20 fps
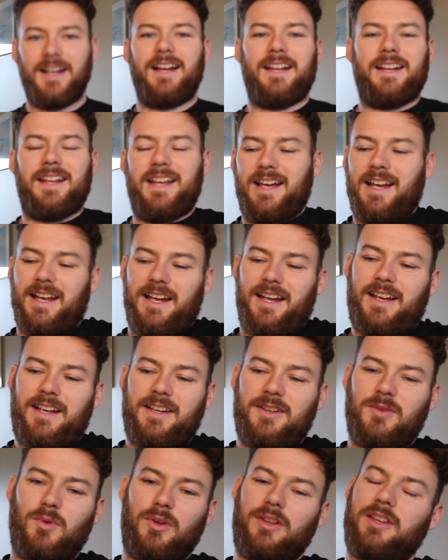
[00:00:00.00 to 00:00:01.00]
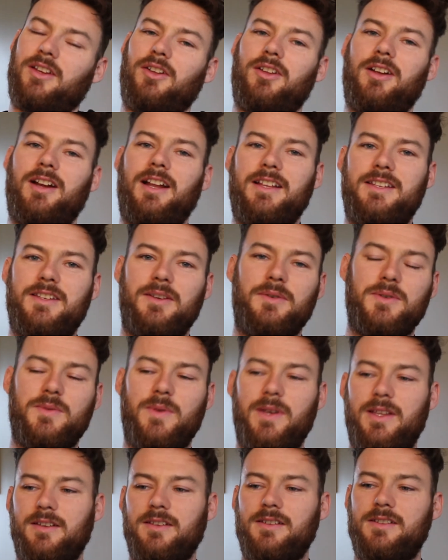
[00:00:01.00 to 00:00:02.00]
And one of the other lads who was
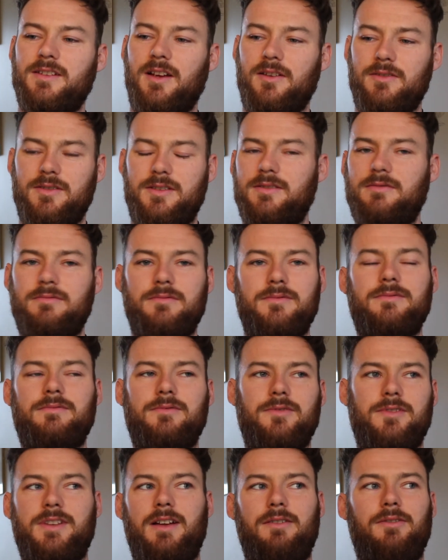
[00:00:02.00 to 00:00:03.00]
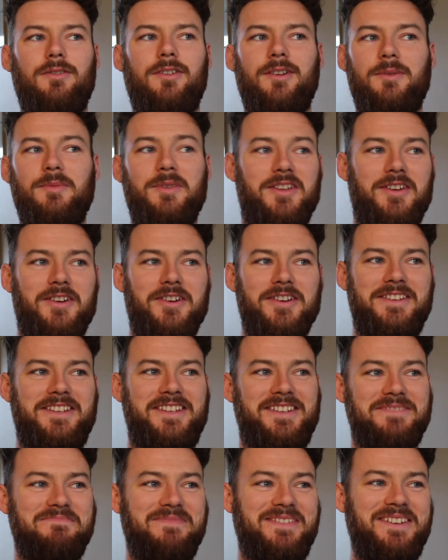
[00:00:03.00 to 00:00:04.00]
with us goes, just don't look at him in the
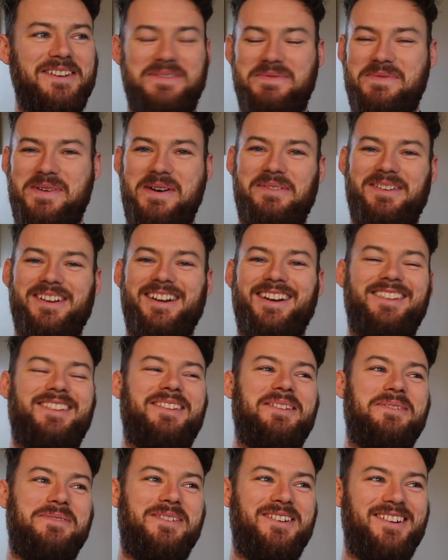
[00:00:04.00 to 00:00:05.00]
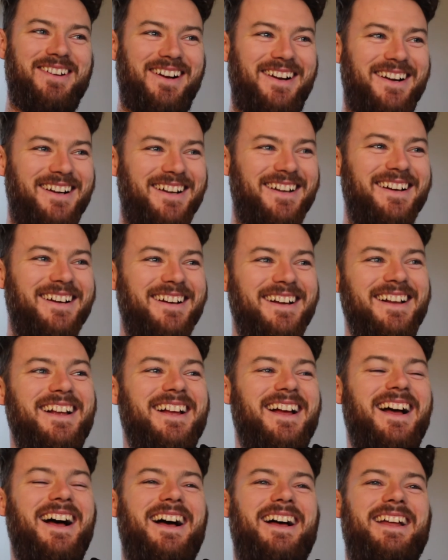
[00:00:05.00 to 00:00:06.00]
eyes because we won't get into the water.
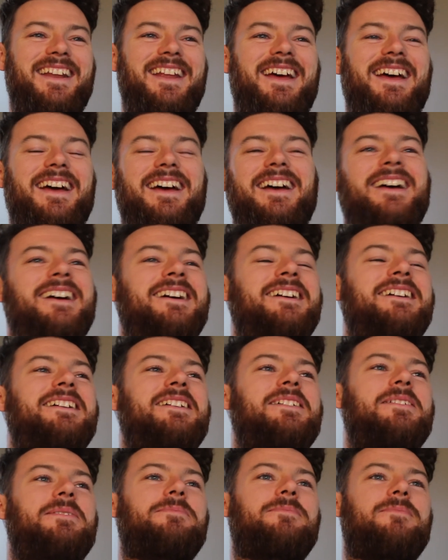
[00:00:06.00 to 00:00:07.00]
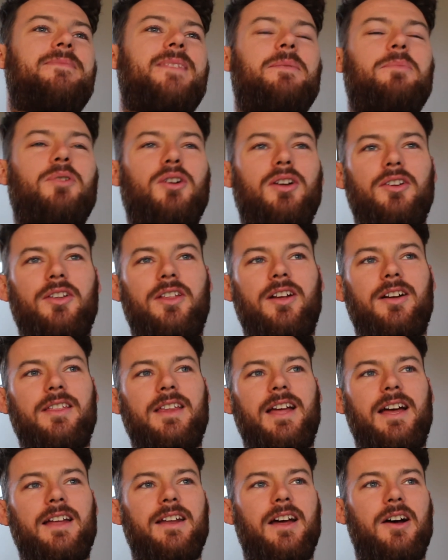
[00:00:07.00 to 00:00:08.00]
And but other than
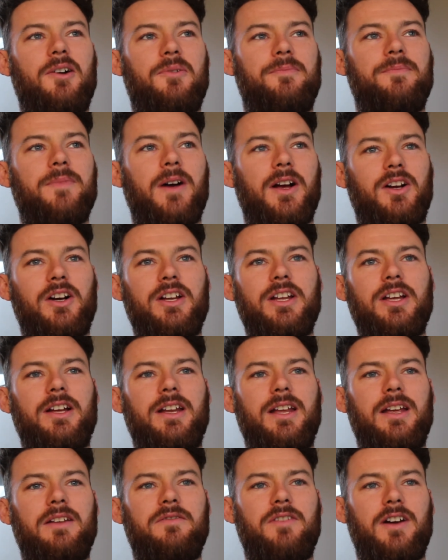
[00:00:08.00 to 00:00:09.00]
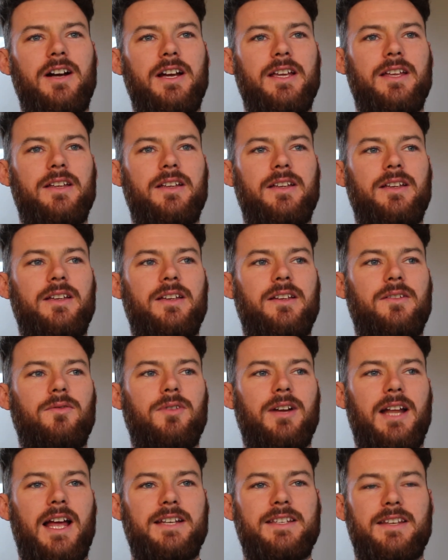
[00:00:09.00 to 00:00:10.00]
that, no, I kind of get in very
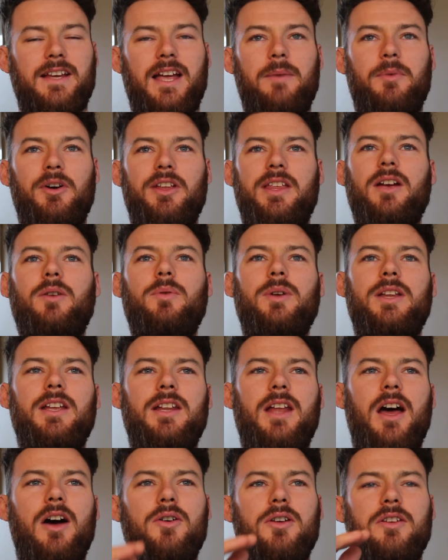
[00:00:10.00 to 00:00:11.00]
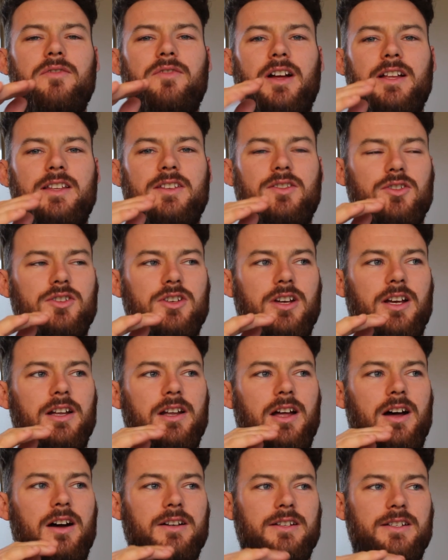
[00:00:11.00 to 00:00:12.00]
relaxing camp. I think when you know you've got such a
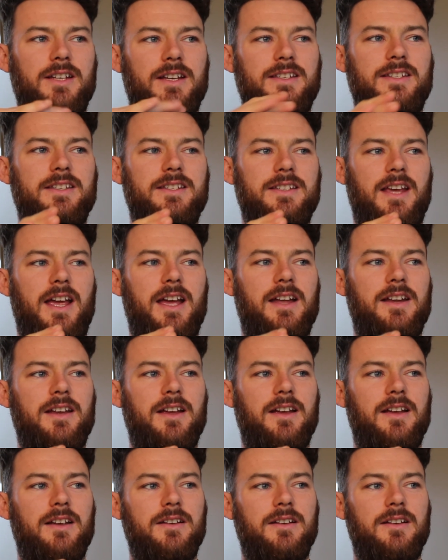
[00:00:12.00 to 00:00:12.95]
long distance ahead of you.